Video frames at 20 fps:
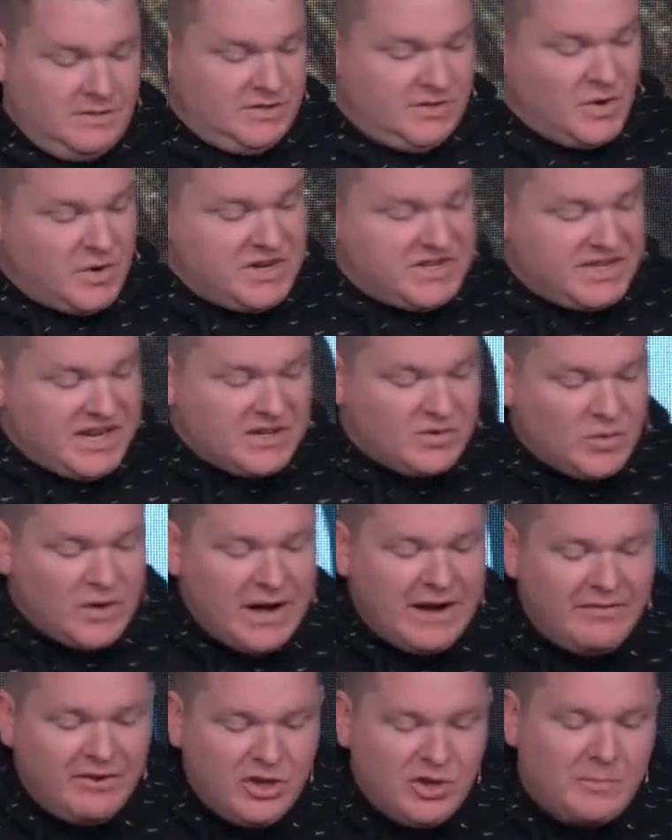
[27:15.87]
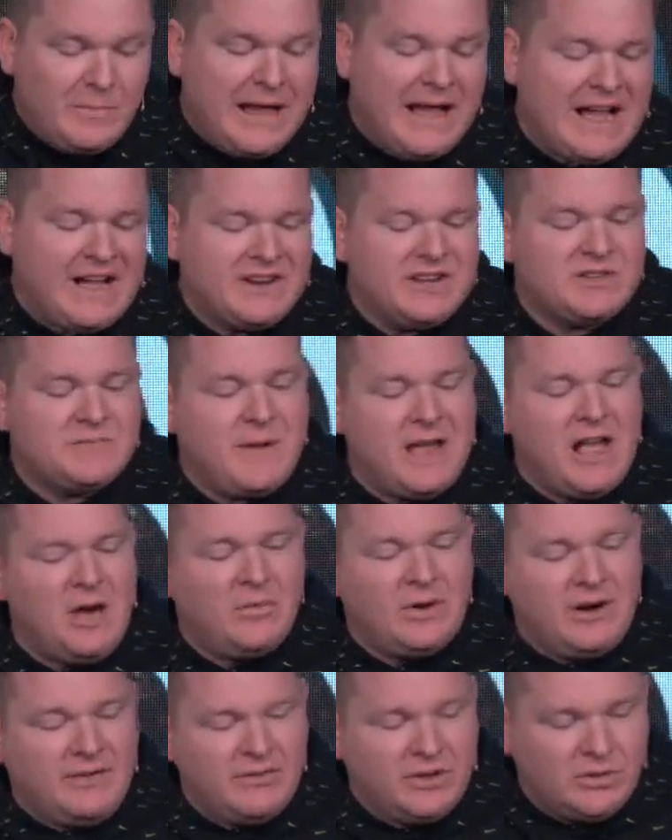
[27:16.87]
So he says, whatever you bind is
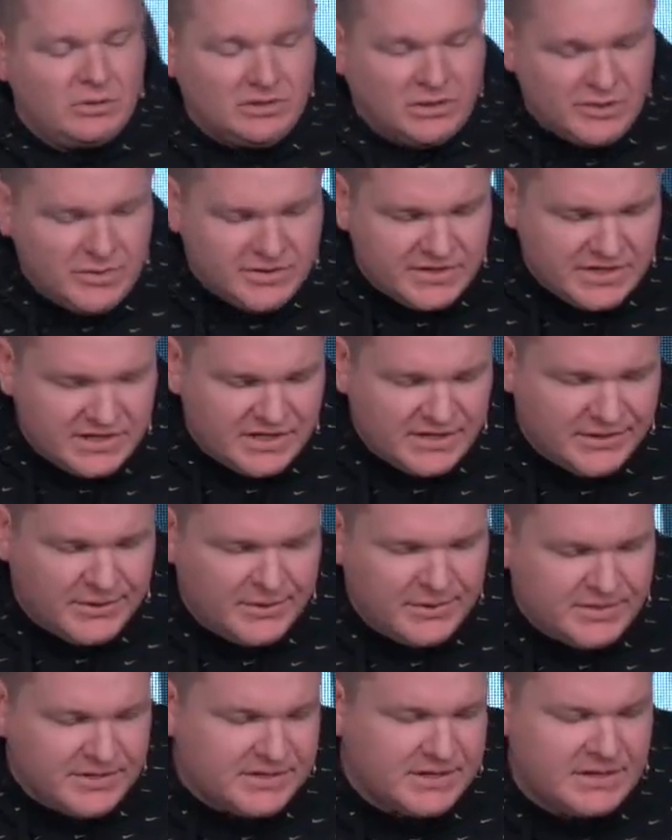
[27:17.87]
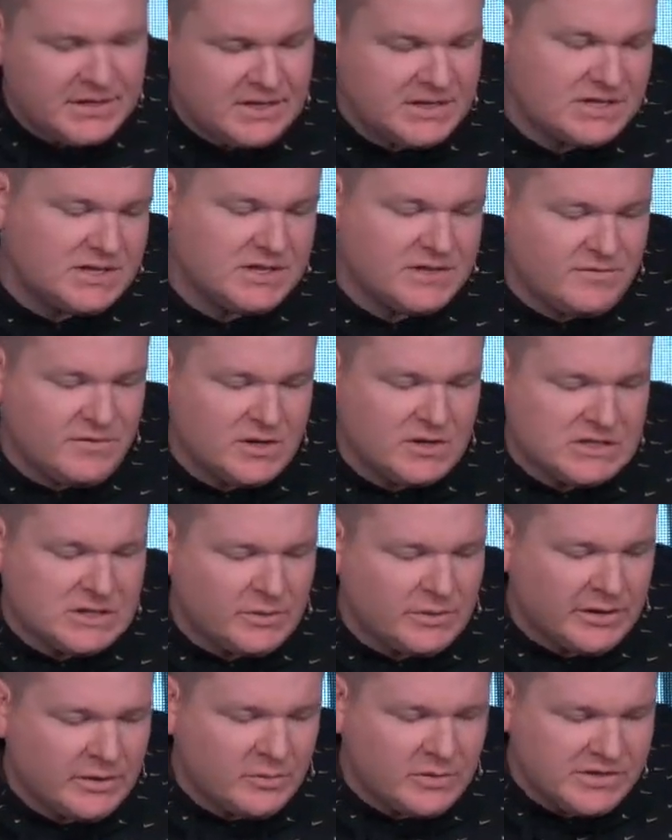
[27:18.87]
bound, whatever you loose is loose. And this is the verse I
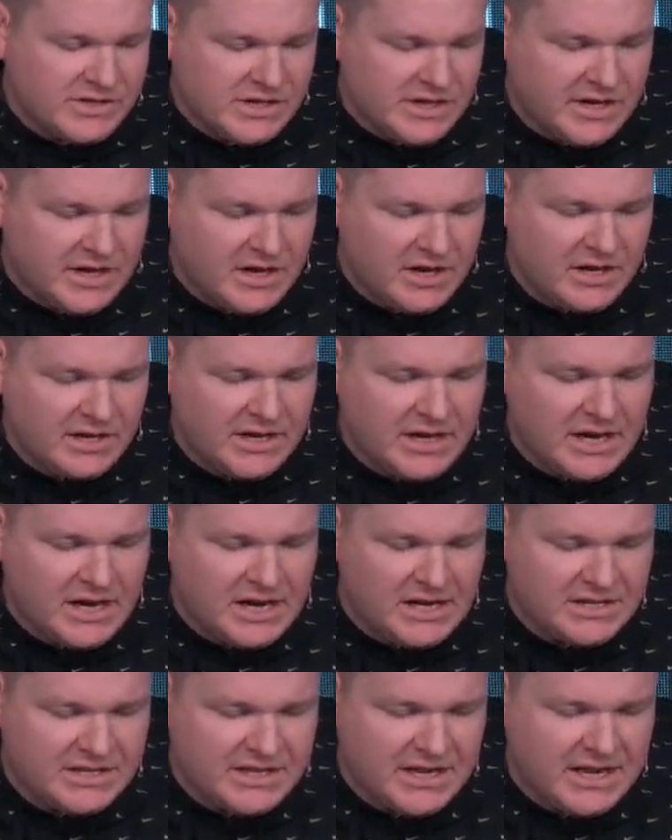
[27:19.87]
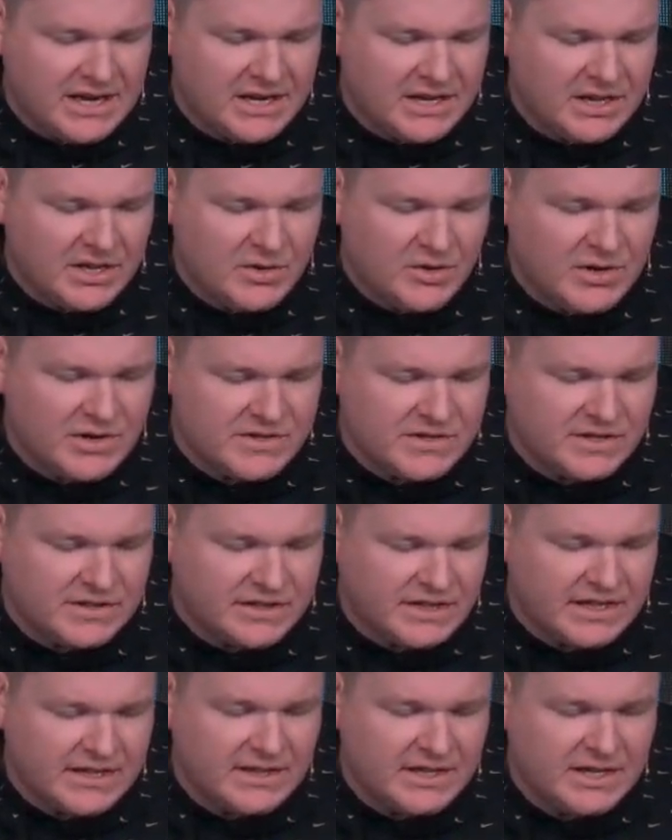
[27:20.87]
really want you to hear. Again, I'm saying to you, here's the
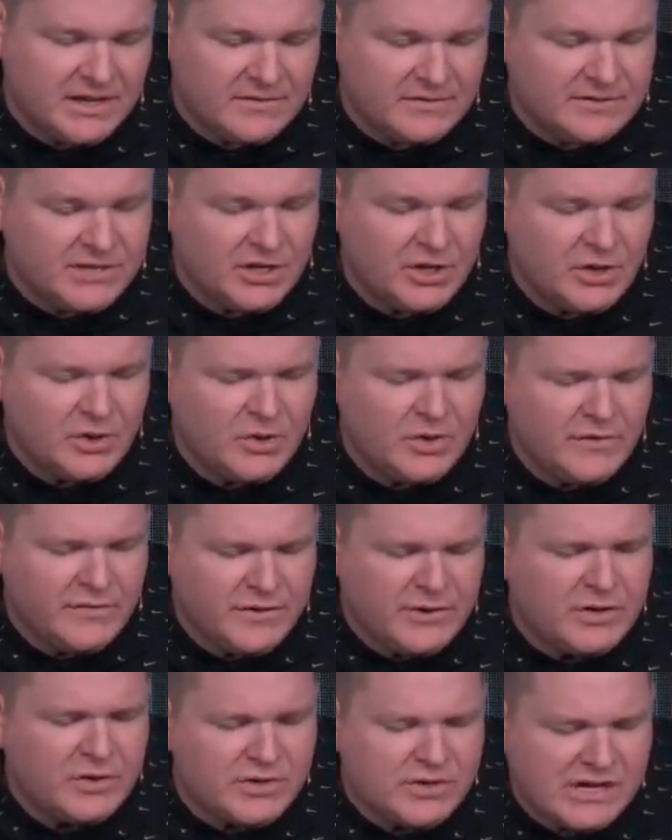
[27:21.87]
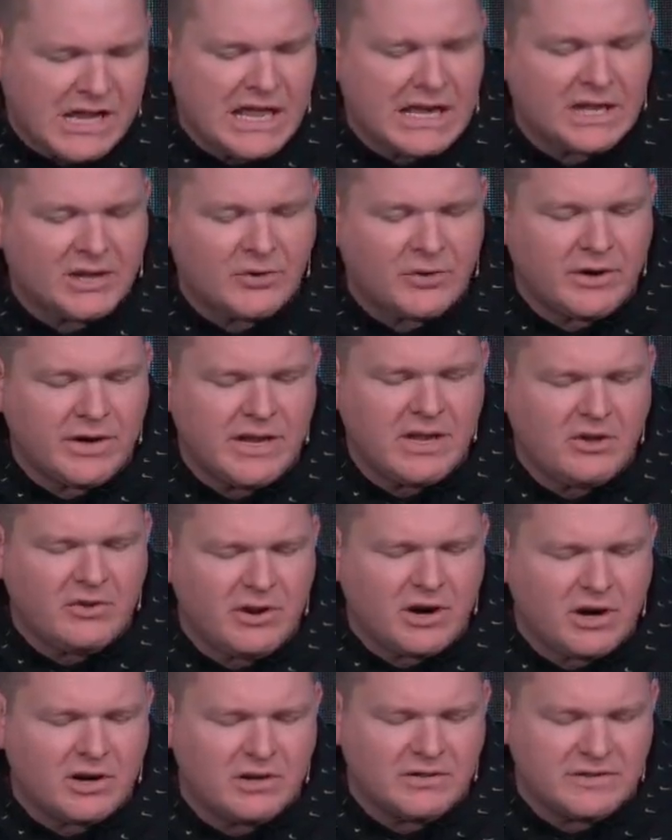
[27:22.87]
thing, that if two of you shall agree
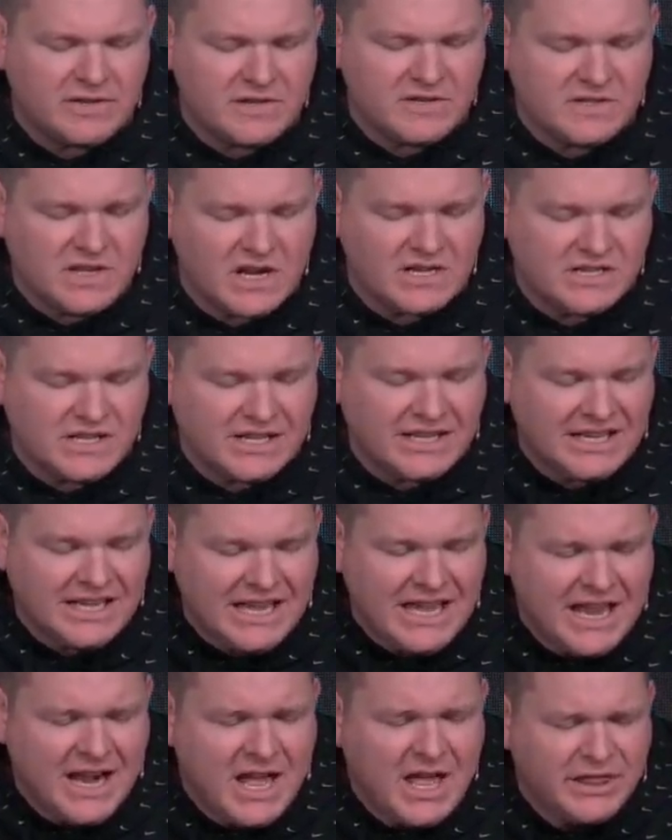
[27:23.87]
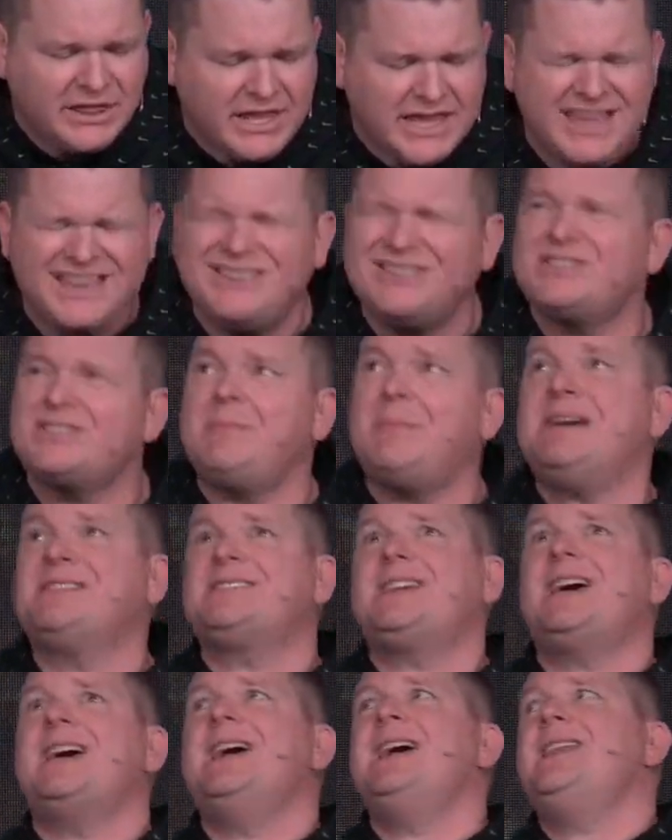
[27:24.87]
on earth as touching anything, somebody
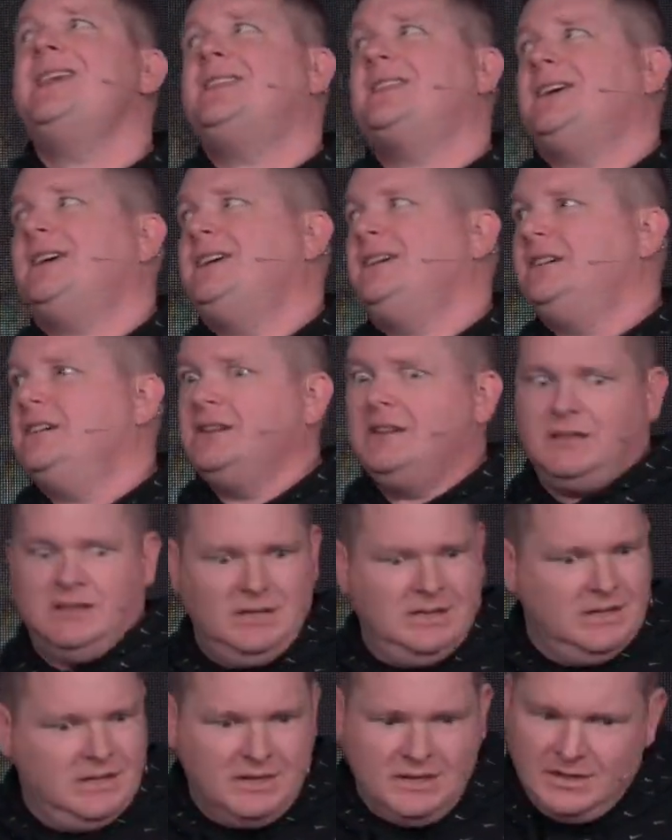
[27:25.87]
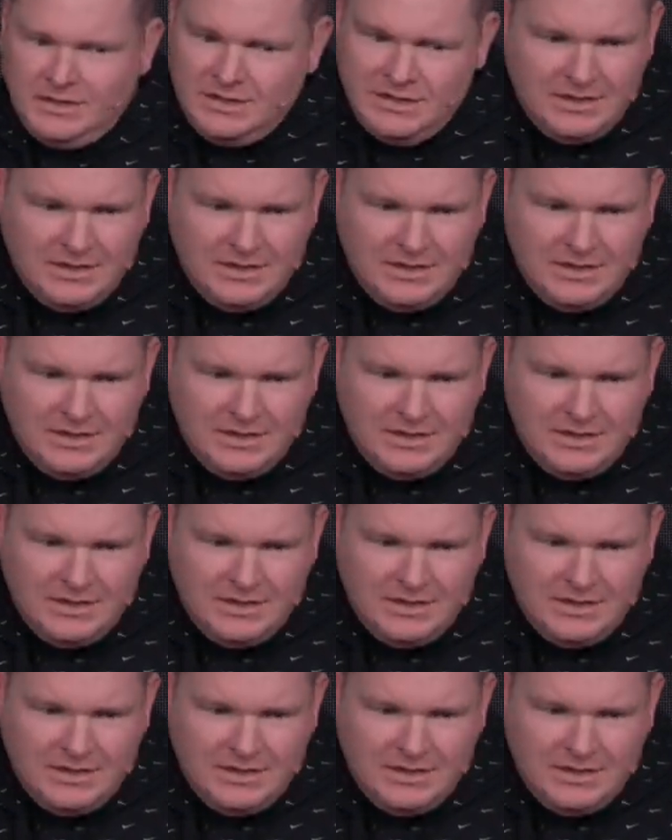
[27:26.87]
say anything. Amen.